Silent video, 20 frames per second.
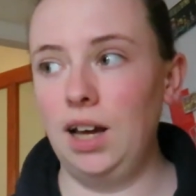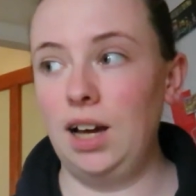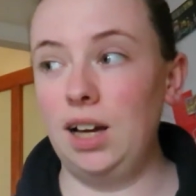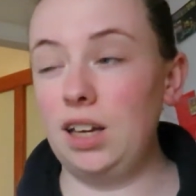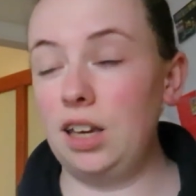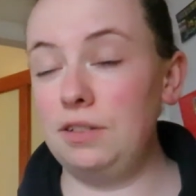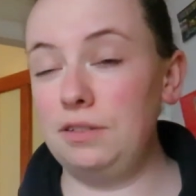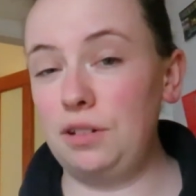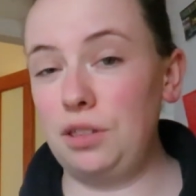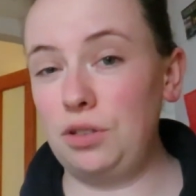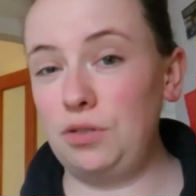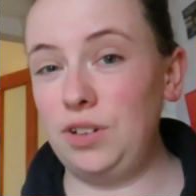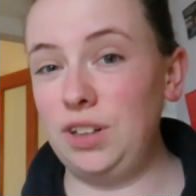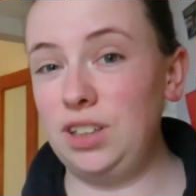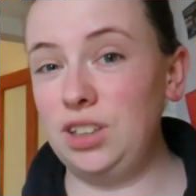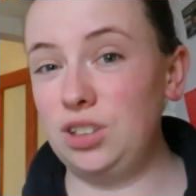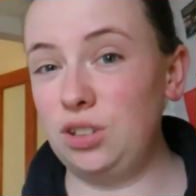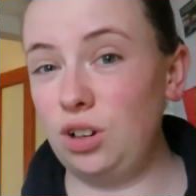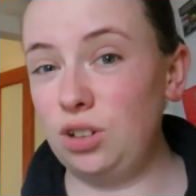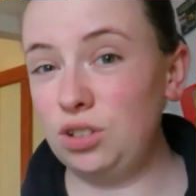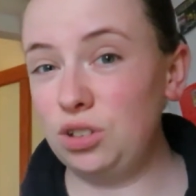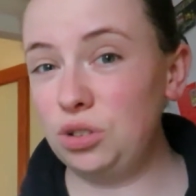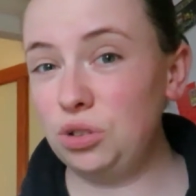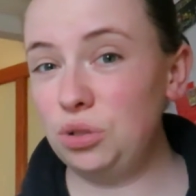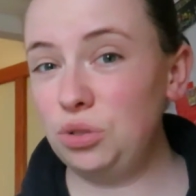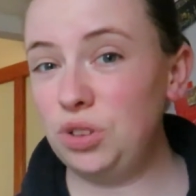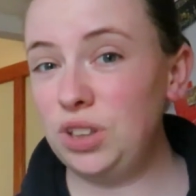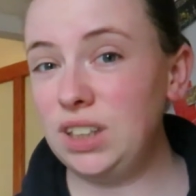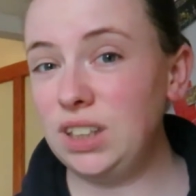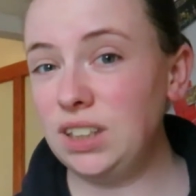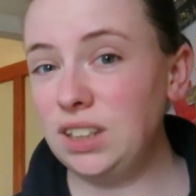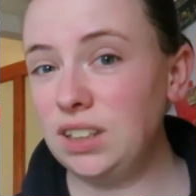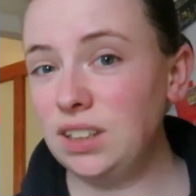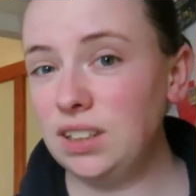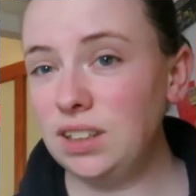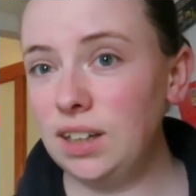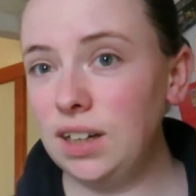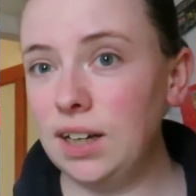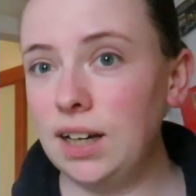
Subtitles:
I'll give it 3 stars on Goodreads.